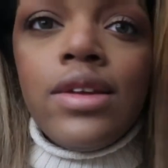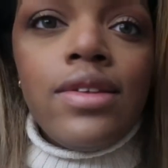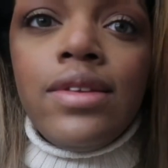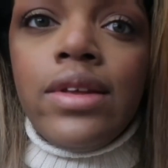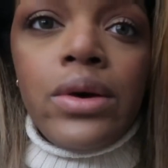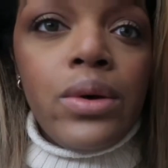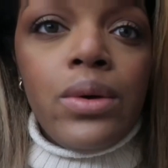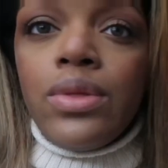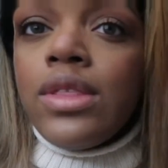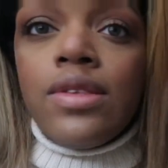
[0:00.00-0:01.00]

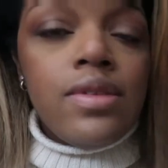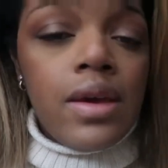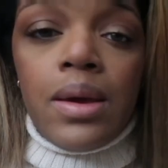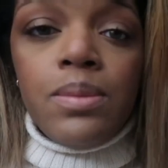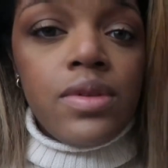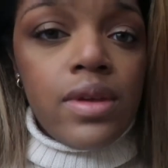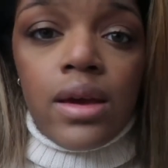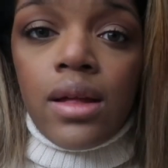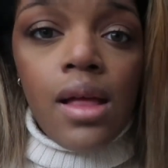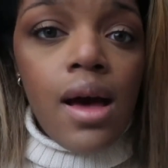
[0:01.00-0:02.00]
still the same
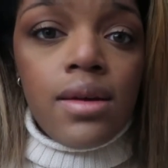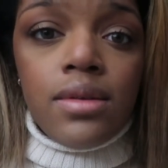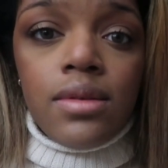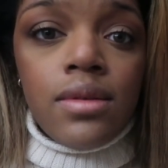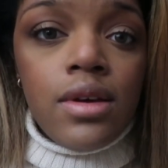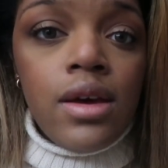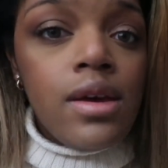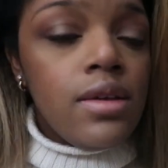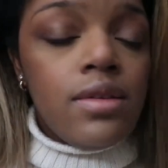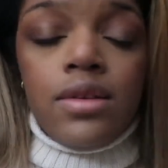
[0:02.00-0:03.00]
scent class,
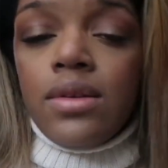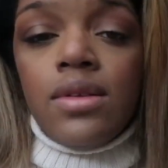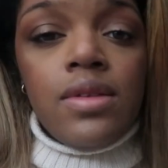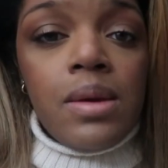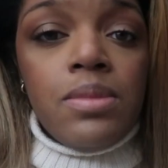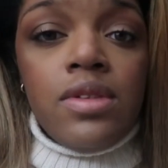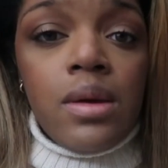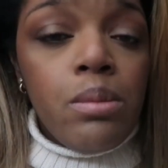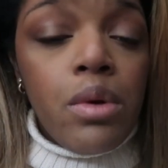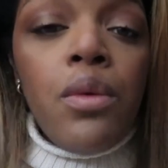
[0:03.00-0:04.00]
still the same
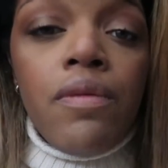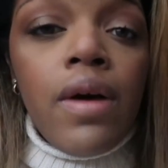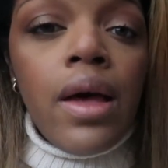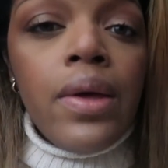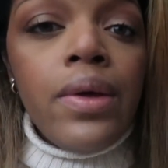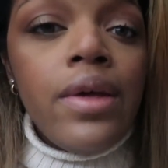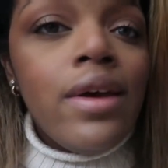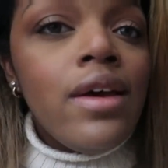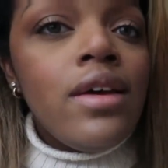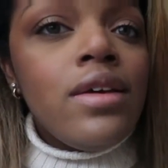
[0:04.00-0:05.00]
scent profile,
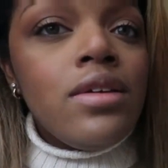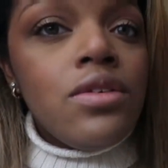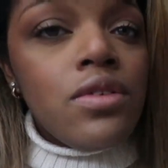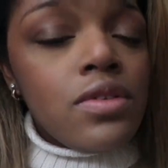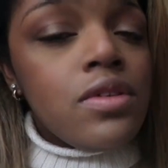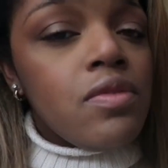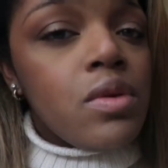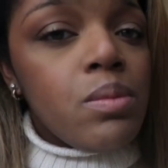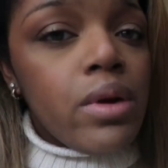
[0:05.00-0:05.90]
just different